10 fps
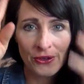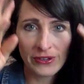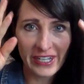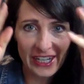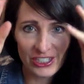
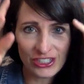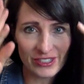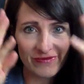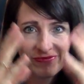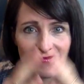
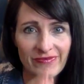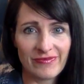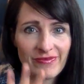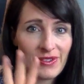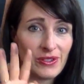Creation
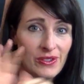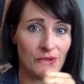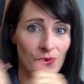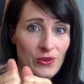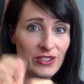
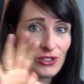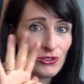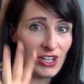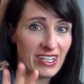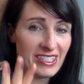with
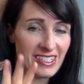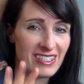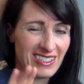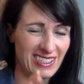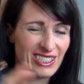
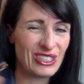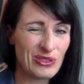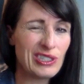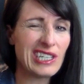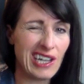stress is
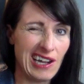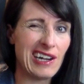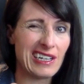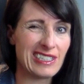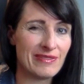really
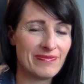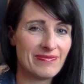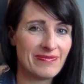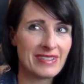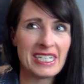hard.
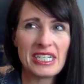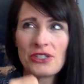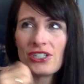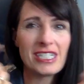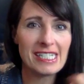
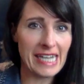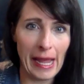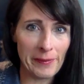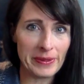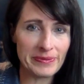Usually doesn't
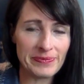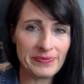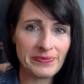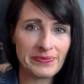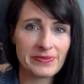happen.
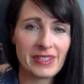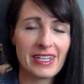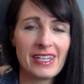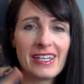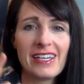
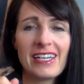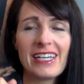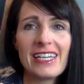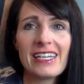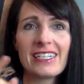
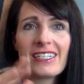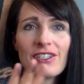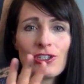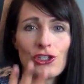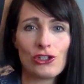In
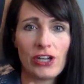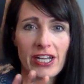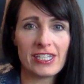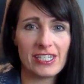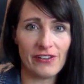the
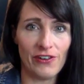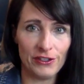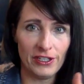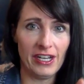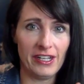stress of
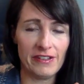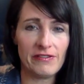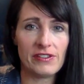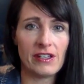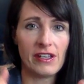our
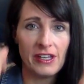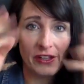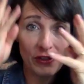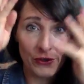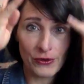lives,
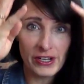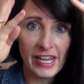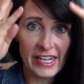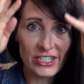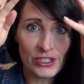the
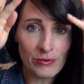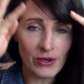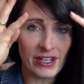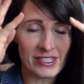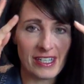creation
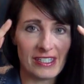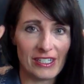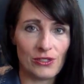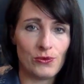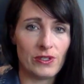process
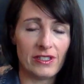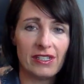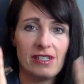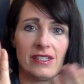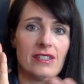is
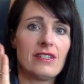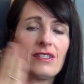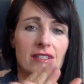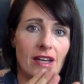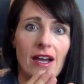really
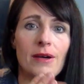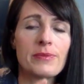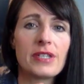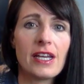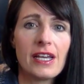
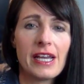stopped